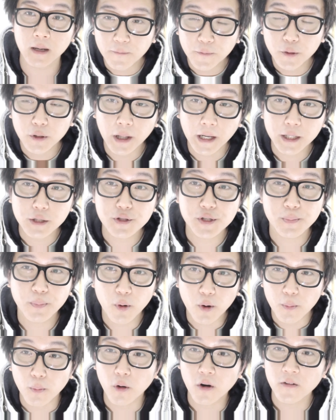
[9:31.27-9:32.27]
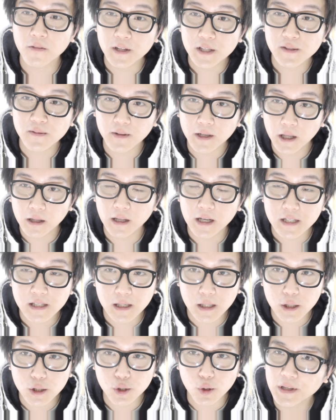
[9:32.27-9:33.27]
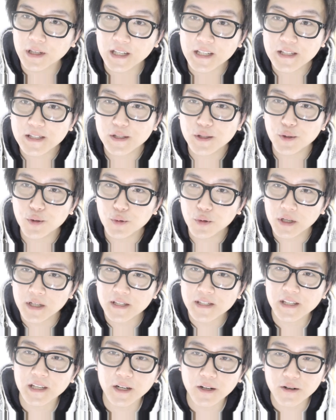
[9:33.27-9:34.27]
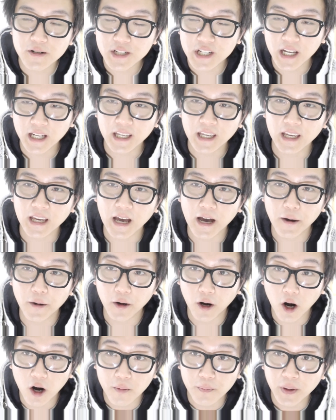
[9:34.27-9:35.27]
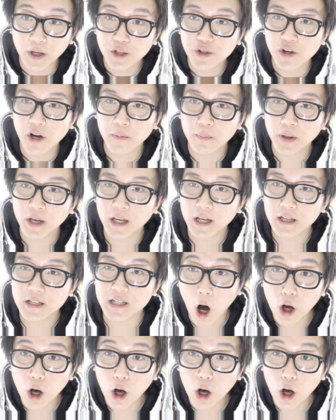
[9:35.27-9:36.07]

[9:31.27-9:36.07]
If you'd like to support more of these video lessons, please do consider checking out our Patreon page.